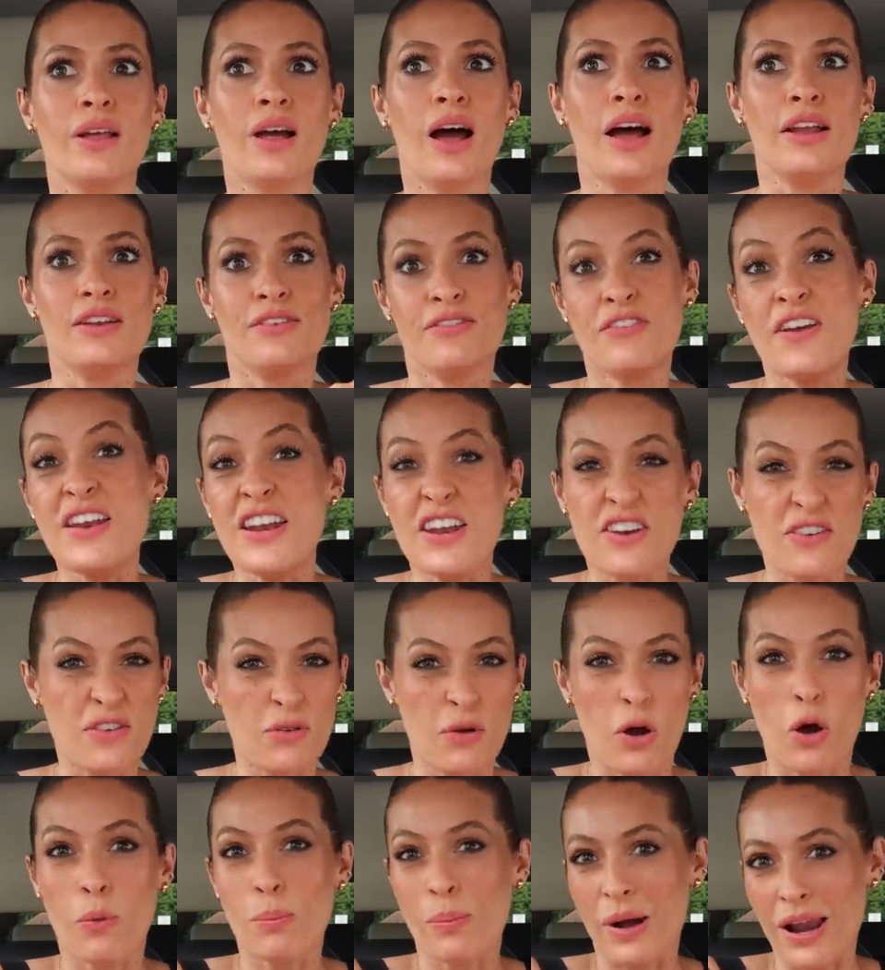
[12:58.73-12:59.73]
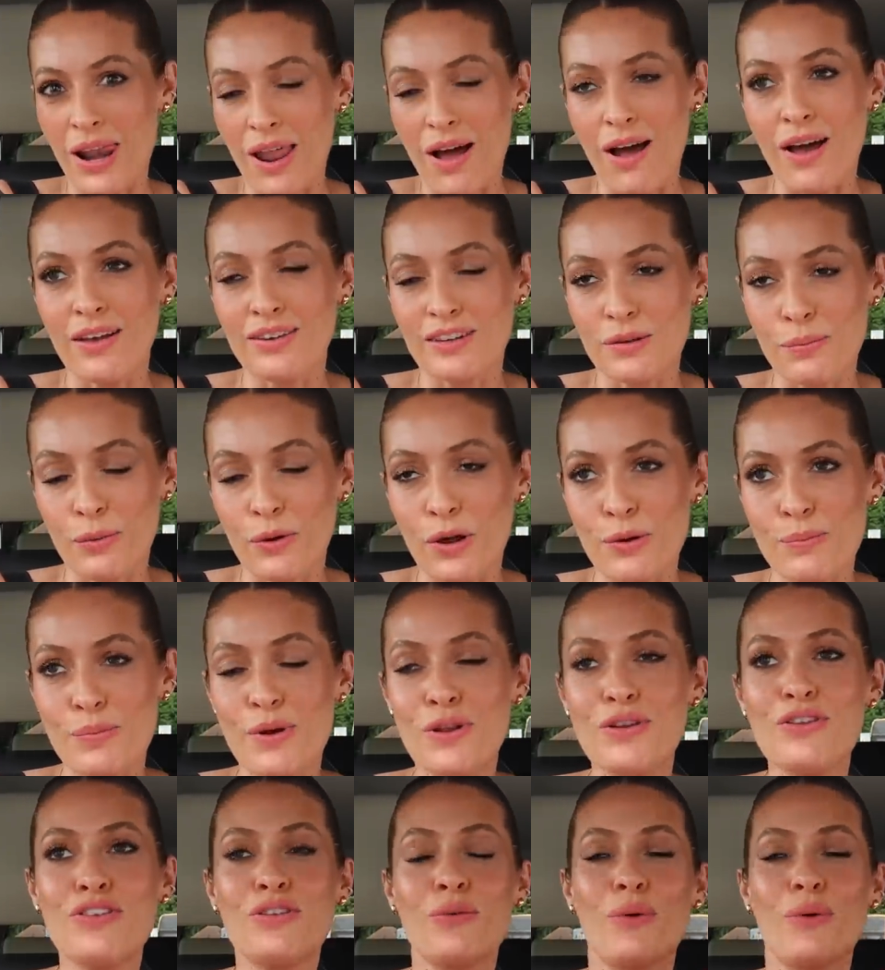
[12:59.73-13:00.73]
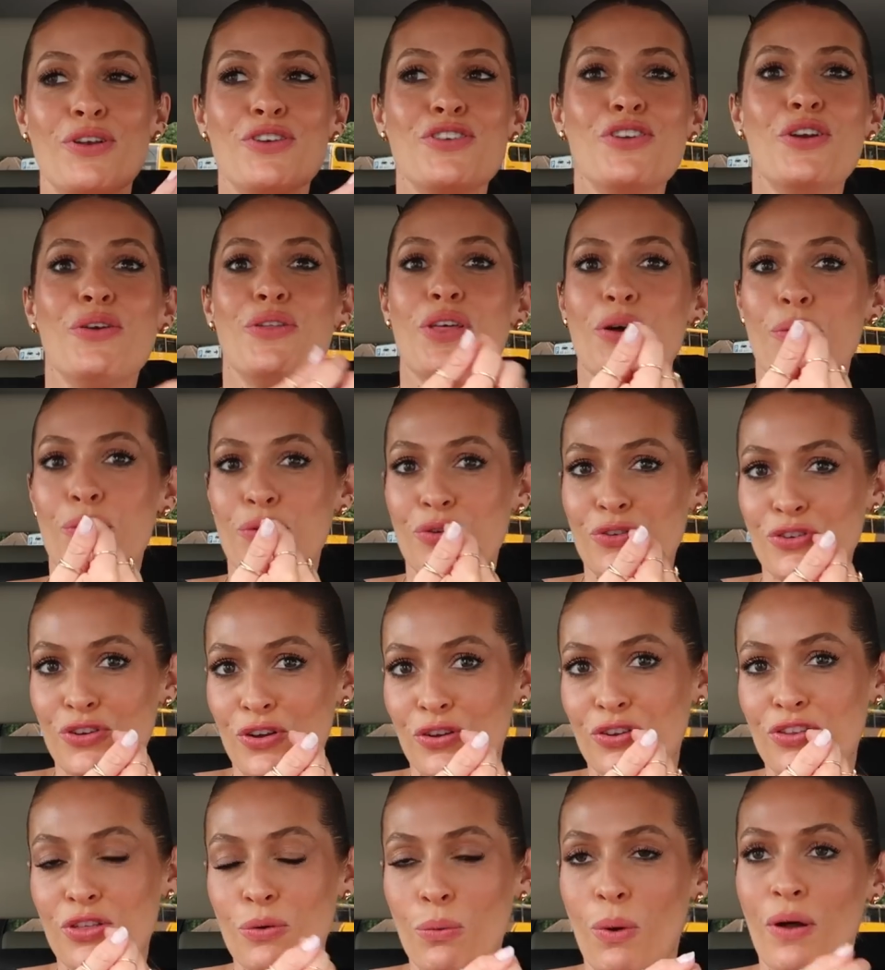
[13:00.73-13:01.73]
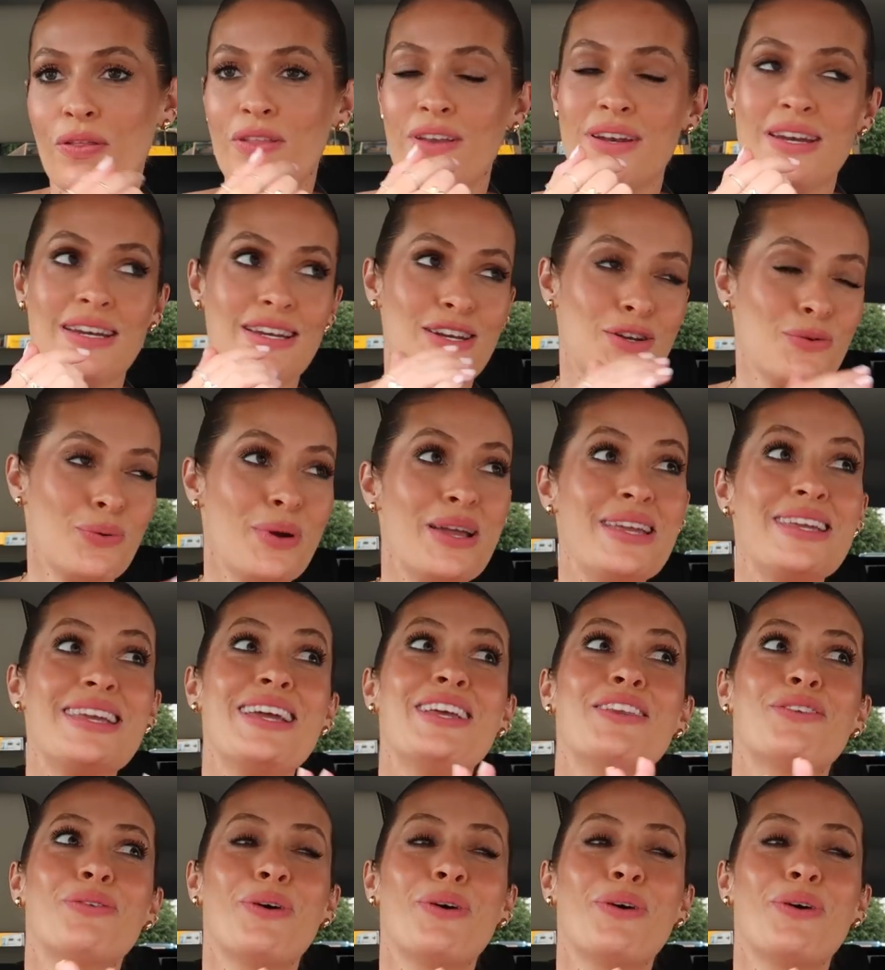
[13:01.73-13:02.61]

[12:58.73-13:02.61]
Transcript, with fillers: I'd finished on my last appointment, knew there was just the one that needed tweaking.